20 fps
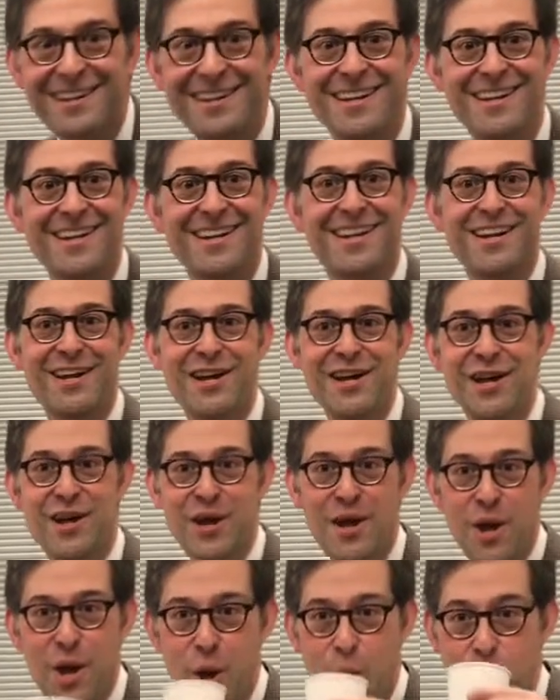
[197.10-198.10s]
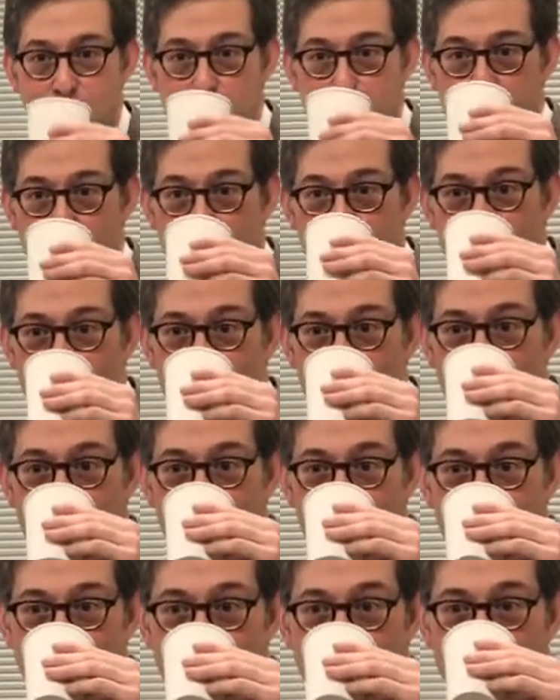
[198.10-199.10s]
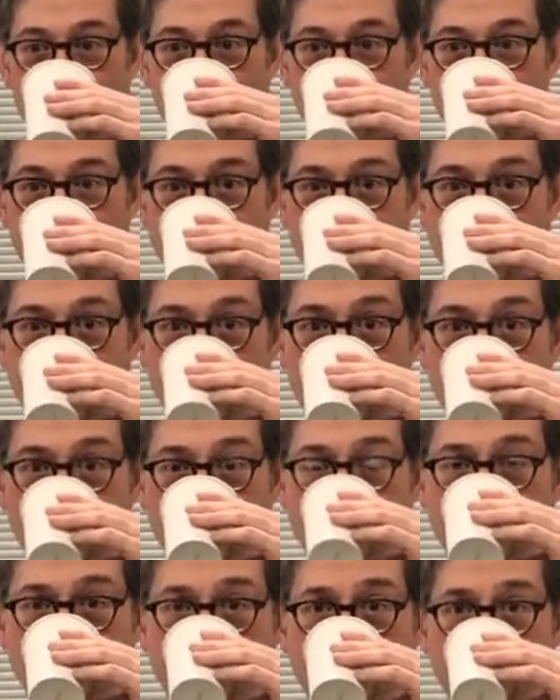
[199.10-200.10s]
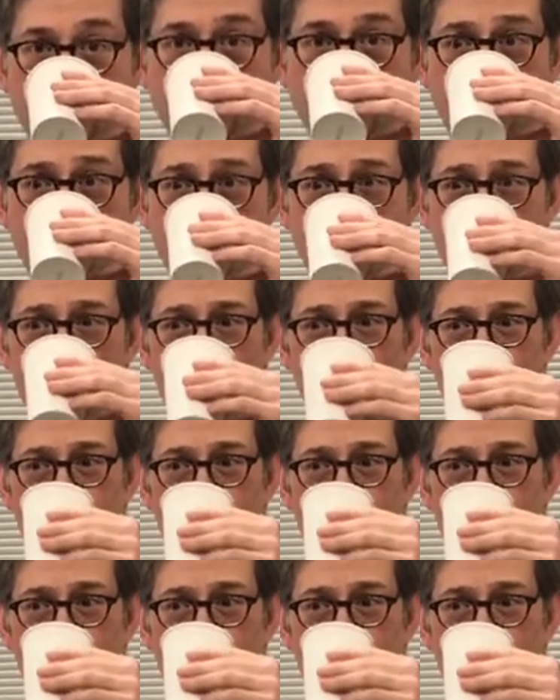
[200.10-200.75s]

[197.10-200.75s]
What is the number one piece of advice you have for aspiring teachers?